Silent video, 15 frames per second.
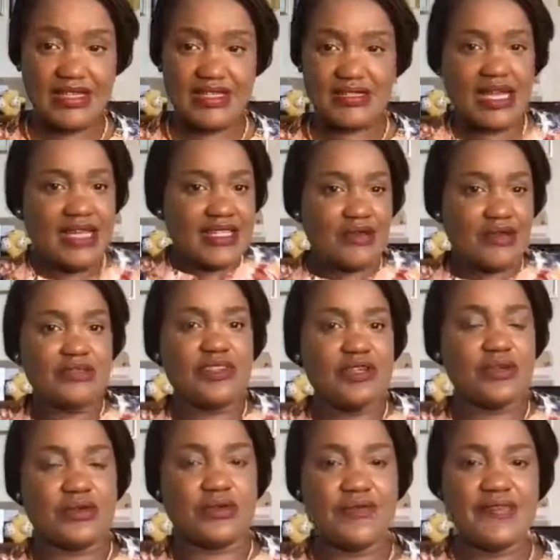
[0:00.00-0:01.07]
then I will
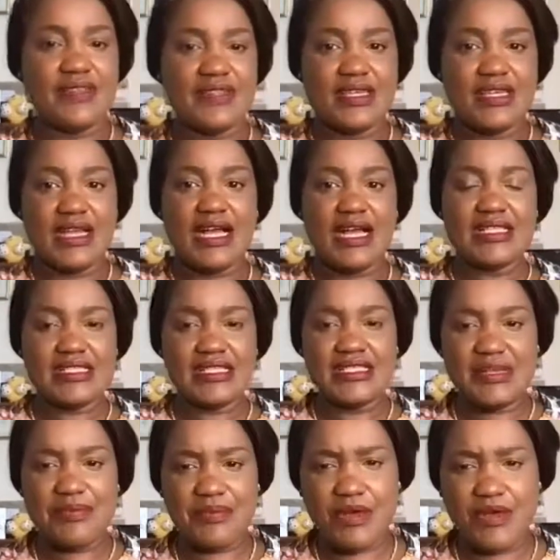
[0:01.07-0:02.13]
know. Until
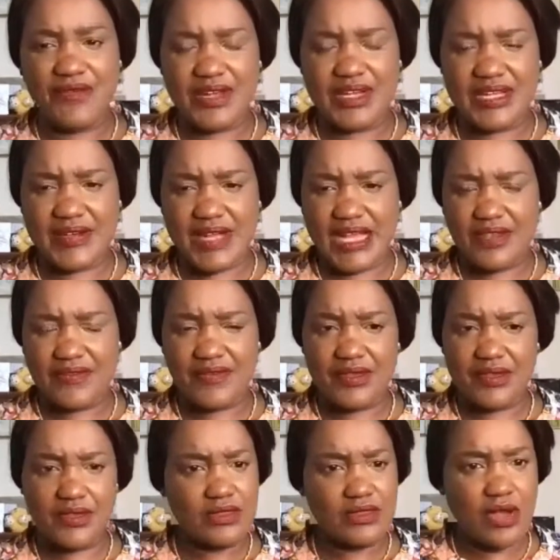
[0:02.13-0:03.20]
the profile arrive,
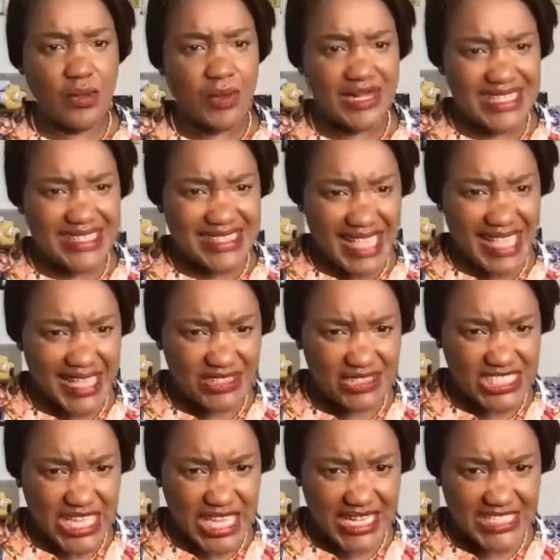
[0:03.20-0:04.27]
no one dare to
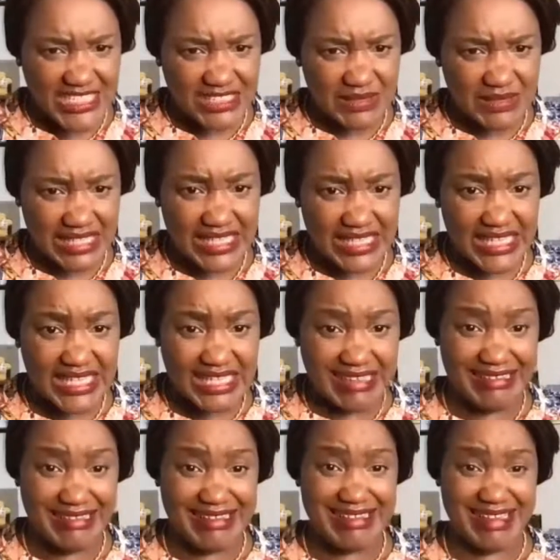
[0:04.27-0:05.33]
challenge me.
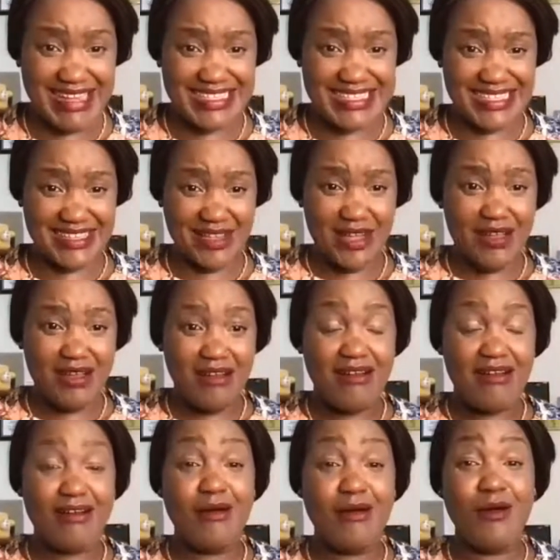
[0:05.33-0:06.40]
I said,
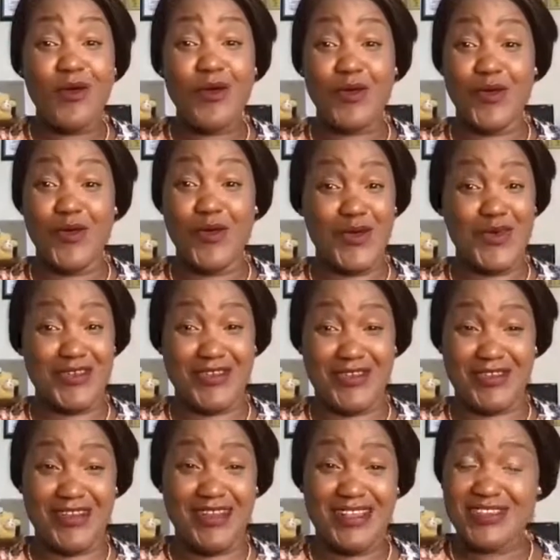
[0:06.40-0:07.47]

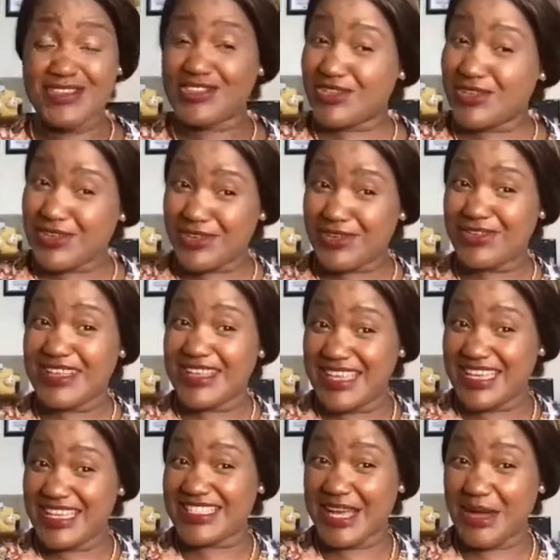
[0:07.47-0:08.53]
oh, so
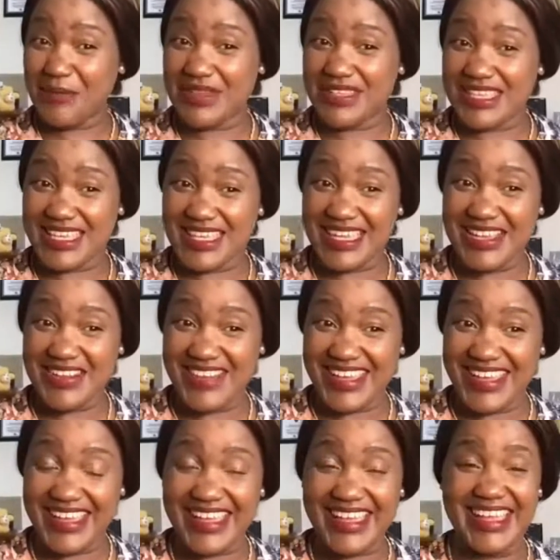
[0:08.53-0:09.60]
it's happening
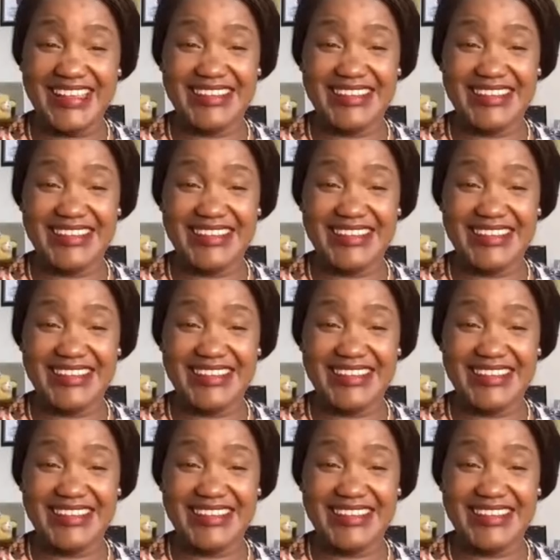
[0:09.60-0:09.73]
anyway.